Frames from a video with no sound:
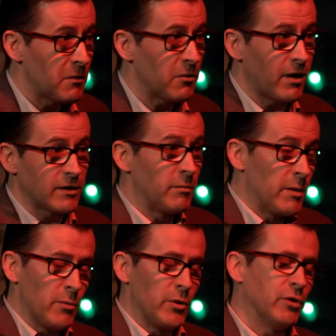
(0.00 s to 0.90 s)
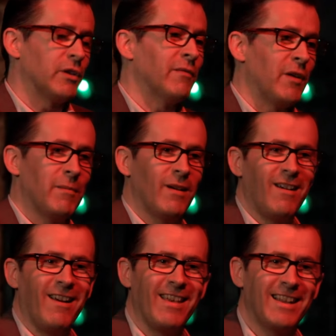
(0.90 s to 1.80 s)
Okay, so maybe we should give up
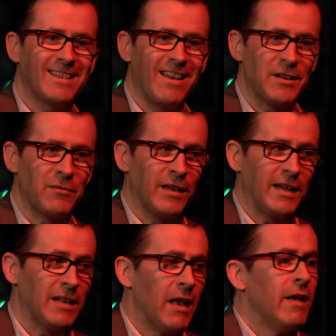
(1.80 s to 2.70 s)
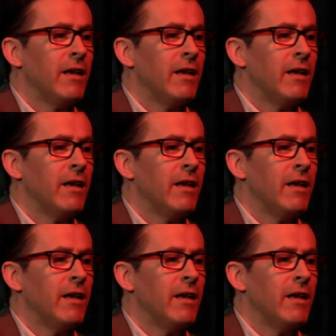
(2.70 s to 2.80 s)
on that side of things.